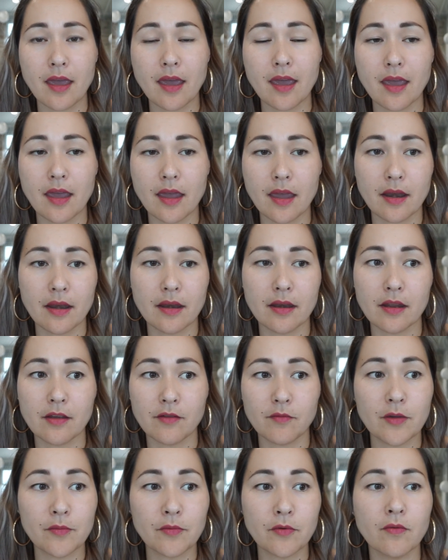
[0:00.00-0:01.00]
And
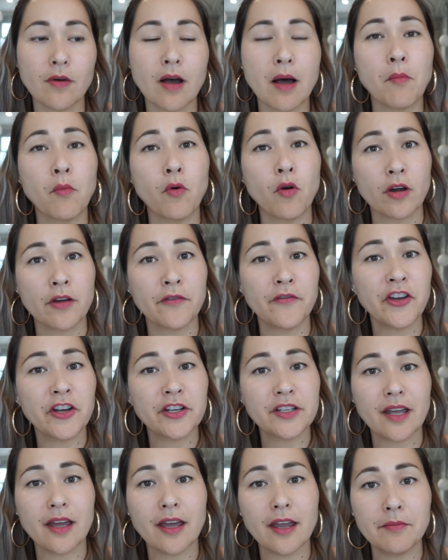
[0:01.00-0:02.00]
if people want more of your
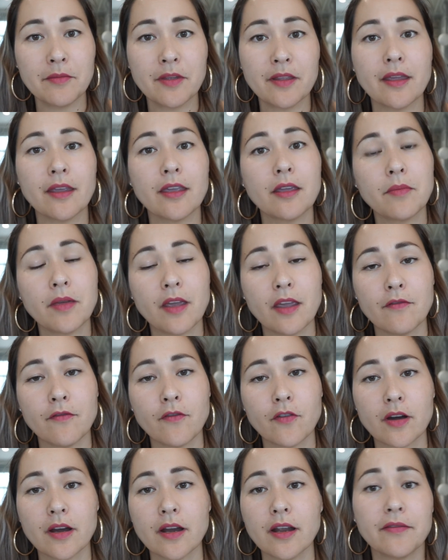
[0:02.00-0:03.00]
time, then they can pay
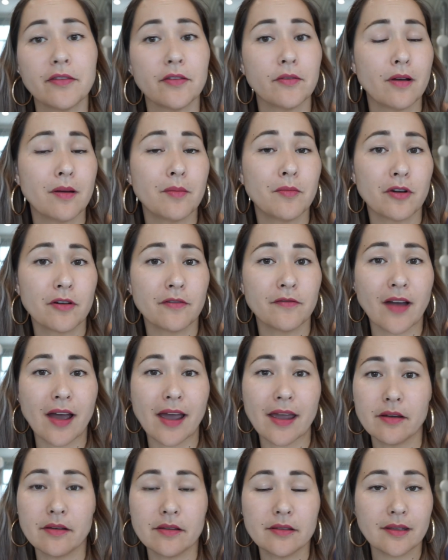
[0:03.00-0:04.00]
for it. If they want more
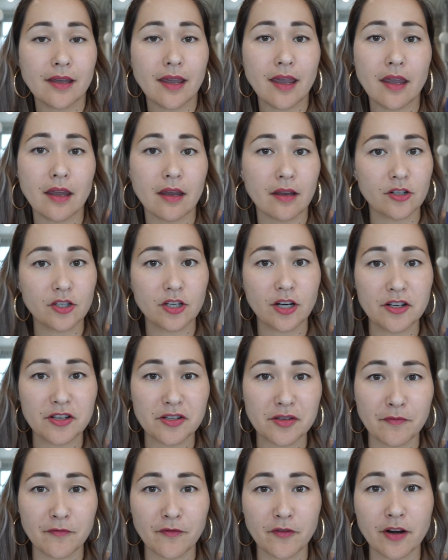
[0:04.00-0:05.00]
files, hey, charge
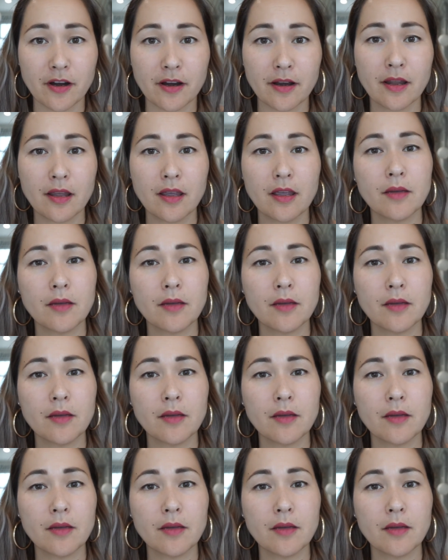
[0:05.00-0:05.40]
them for it.